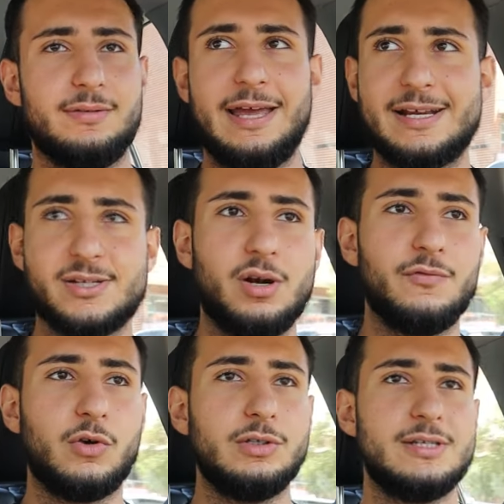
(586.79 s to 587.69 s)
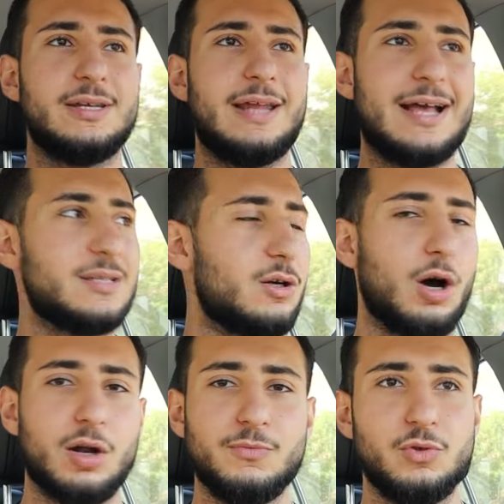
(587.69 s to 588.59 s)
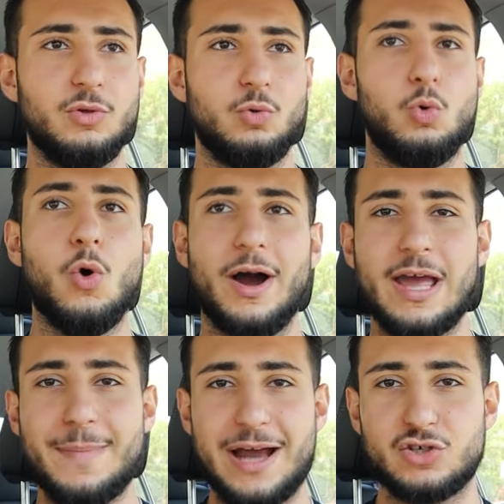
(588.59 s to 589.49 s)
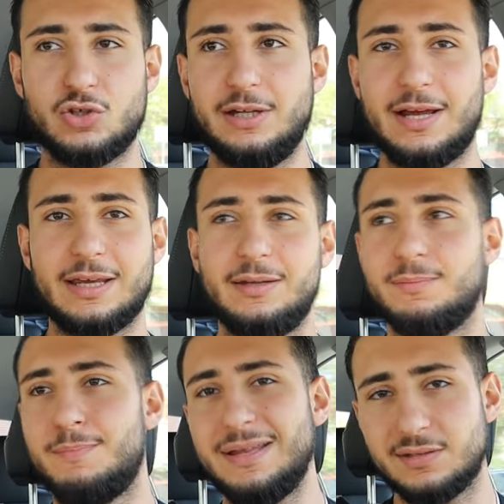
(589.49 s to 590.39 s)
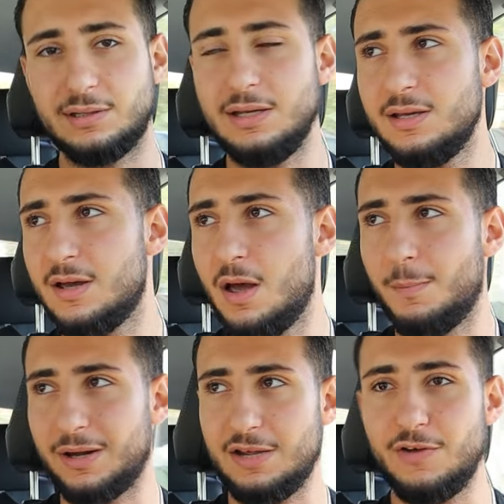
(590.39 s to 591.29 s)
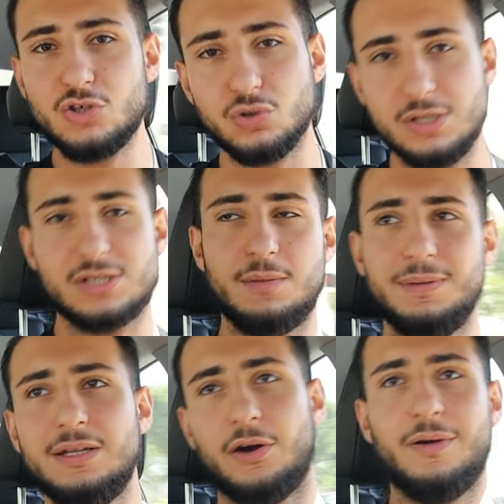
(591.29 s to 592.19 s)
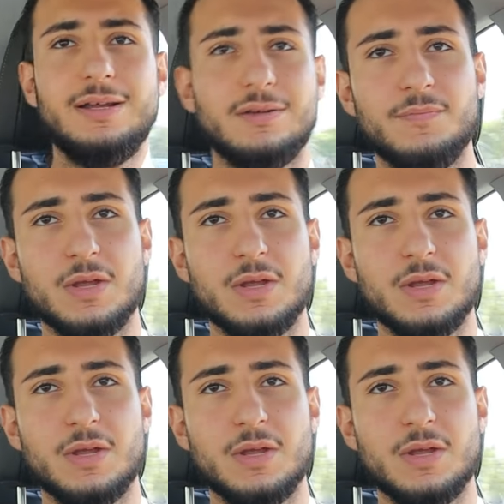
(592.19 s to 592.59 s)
the external world isn't hasn't caught up to who I am actually, like in mentally, but eventually it's going to be there, right?